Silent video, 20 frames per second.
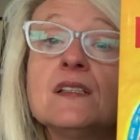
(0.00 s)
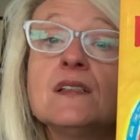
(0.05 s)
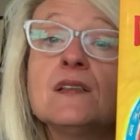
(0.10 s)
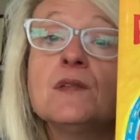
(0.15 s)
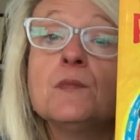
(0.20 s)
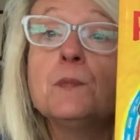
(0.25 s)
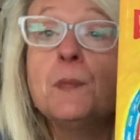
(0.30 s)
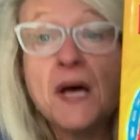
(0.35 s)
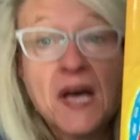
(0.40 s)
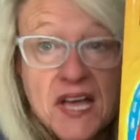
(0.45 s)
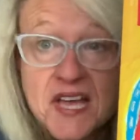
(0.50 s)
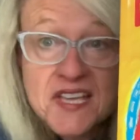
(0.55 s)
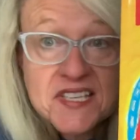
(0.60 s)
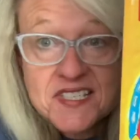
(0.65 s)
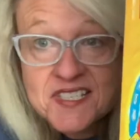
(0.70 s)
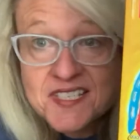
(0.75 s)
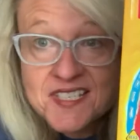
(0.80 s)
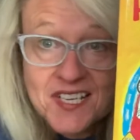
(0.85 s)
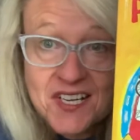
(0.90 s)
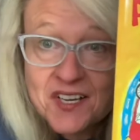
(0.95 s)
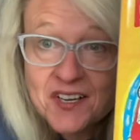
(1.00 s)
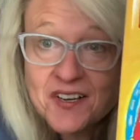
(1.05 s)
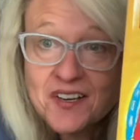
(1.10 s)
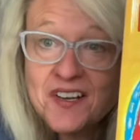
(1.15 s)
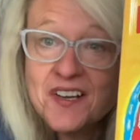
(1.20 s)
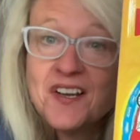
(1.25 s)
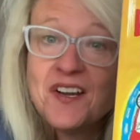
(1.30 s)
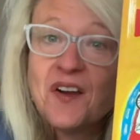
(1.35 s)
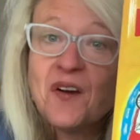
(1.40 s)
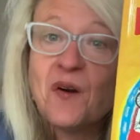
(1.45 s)
bus
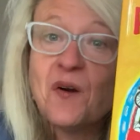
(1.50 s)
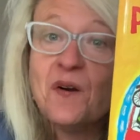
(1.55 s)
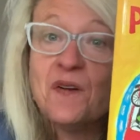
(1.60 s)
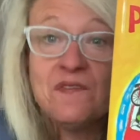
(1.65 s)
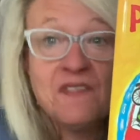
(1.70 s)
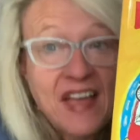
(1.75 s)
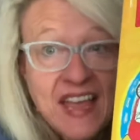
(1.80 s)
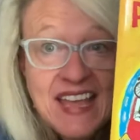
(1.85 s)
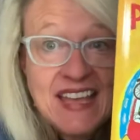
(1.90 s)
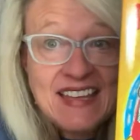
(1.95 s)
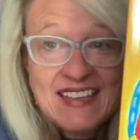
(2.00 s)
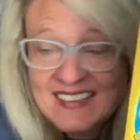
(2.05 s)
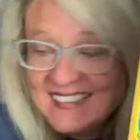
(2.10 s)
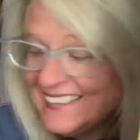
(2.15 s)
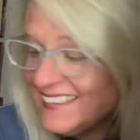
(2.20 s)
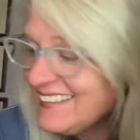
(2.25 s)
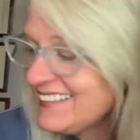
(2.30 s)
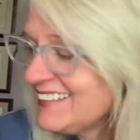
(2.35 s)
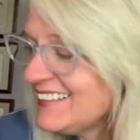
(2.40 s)
or a van.